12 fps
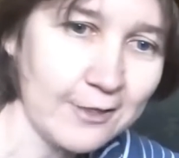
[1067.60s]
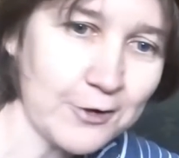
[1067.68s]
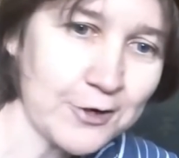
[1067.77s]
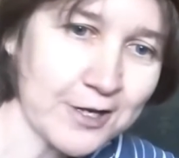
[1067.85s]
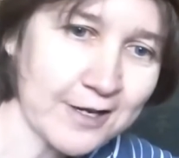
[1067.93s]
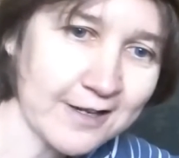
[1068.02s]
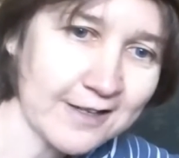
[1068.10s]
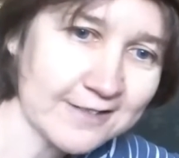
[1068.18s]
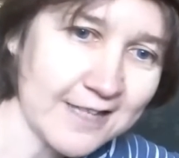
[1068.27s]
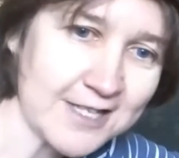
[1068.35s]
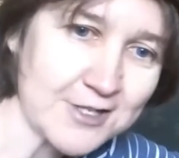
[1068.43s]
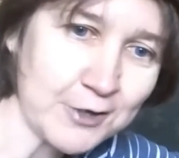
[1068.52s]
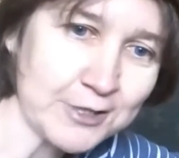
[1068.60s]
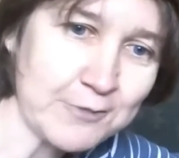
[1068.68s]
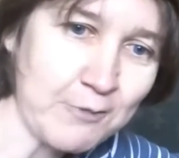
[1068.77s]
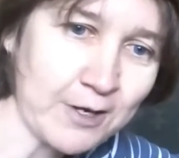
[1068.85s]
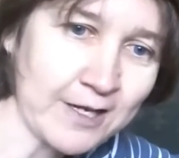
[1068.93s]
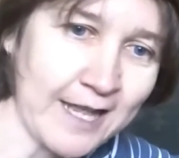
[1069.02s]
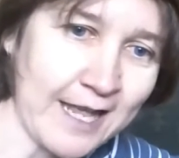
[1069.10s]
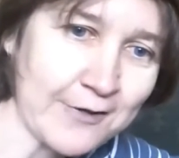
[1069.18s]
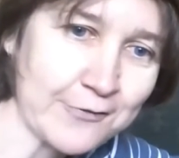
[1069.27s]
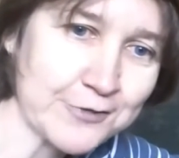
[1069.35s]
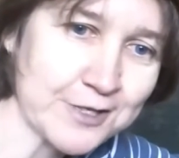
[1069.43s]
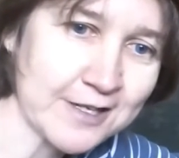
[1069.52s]
Look, there's only one
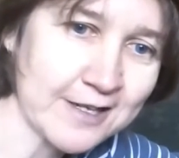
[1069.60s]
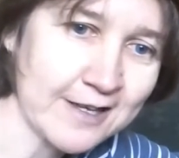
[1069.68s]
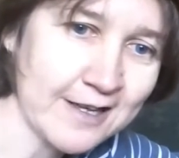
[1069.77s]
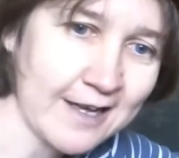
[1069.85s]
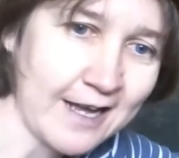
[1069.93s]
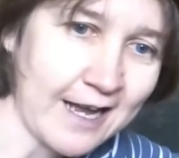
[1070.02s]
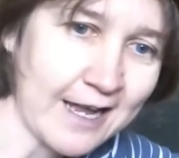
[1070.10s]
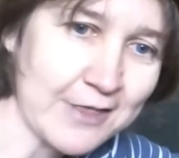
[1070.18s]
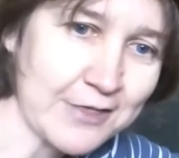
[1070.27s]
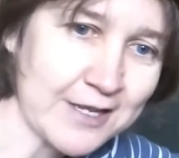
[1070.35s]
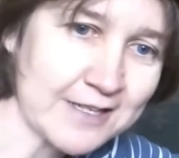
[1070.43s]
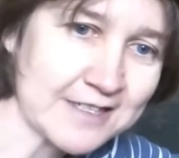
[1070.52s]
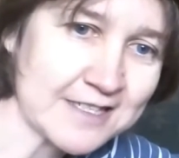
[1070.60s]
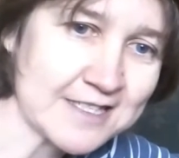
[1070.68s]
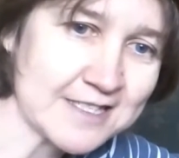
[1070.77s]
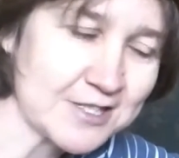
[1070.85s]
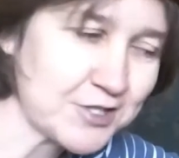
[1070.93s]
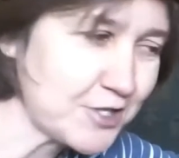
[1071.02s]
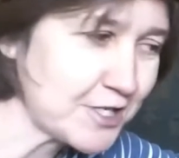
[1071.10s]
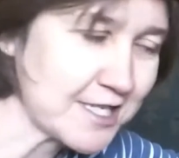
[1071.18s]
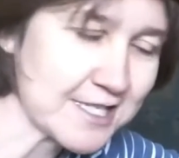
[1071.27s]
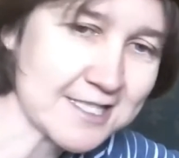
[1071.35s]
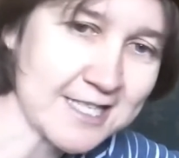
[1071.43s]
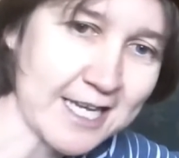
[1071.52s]
left. I think this is the
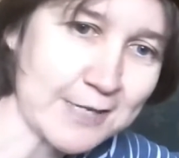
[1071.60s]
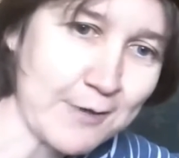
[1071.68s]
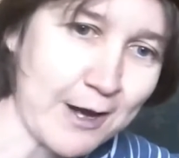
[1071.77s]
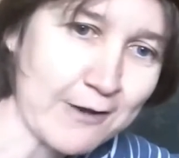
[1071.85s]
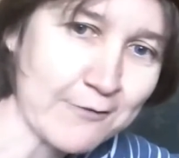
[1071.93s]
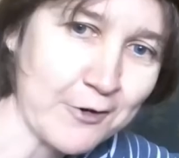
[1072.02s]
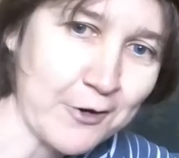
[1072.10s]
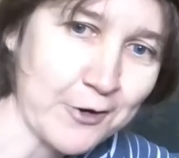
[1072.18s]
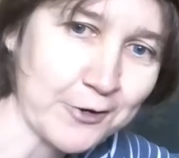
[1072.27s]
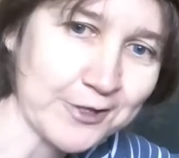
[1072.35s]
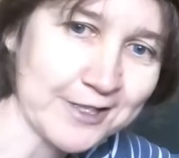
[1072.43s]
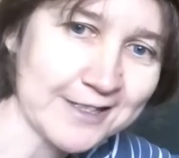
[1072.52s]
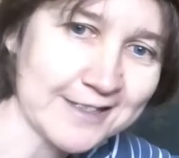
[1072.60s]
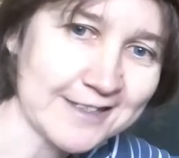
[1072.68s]
cheekiest teddy bear of all.